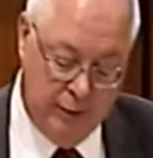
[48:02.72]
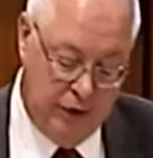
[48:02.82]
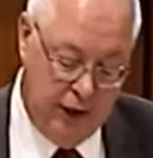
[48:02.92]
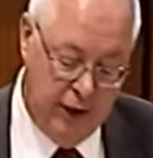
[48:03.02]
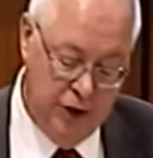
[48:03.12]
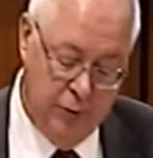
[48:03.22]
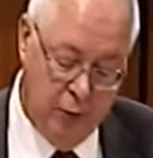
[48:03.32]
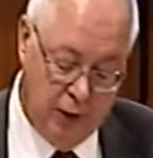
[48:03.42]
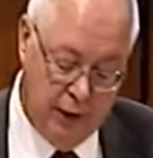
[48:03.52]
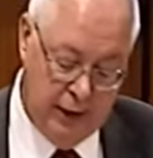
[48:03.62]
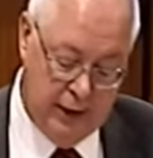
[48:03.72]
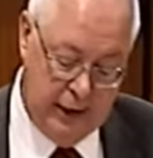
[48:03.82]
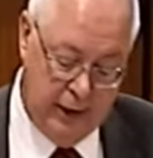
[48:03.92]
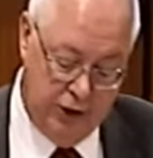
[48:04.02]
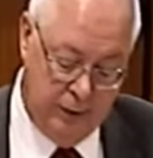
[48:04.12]
of change and
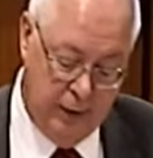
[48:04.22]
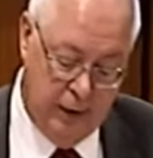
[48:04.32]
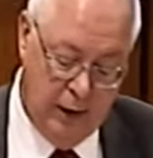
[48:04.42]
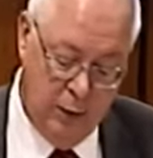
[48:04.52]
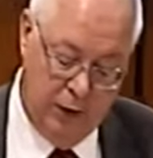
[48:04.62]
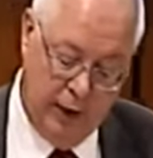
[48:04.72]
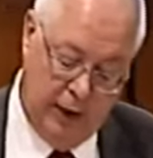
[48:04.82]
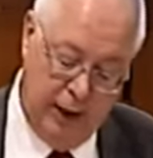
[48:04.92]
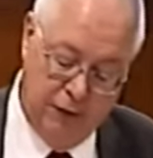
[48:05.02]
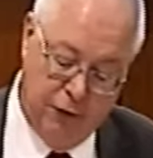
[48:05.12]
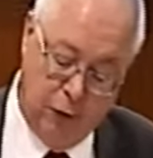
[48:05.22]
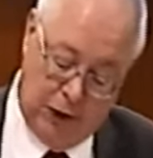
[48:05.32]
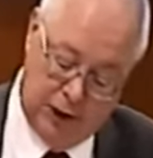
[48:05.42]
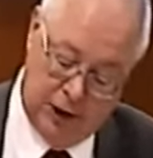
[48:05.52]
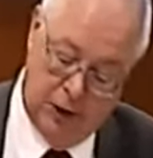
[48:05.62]
modernisation with a key focus
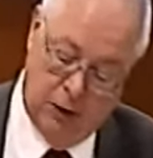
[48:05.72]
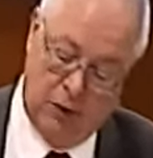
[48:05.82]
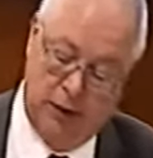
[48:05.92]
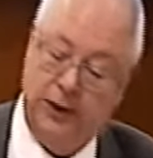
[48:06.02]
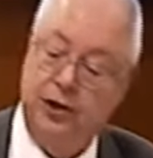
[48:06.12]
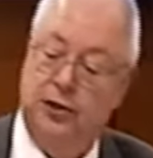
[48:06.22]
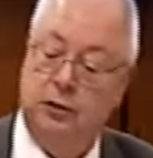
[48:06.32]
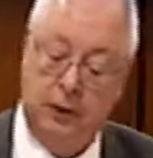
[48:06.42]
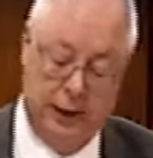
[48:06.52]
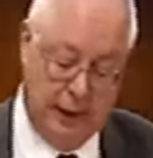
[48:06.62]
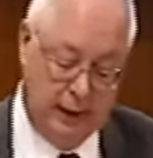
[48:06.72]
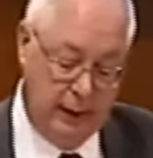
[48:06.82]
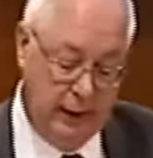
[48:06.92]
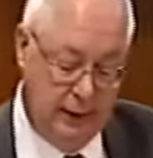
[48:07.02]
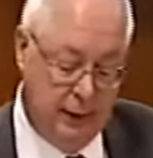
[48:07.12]
on digital and
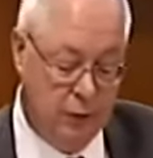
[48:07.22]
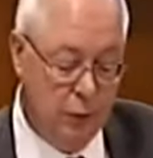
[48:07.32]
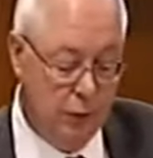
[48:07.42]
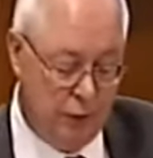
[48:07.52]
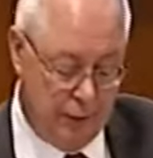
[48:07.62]
data roles.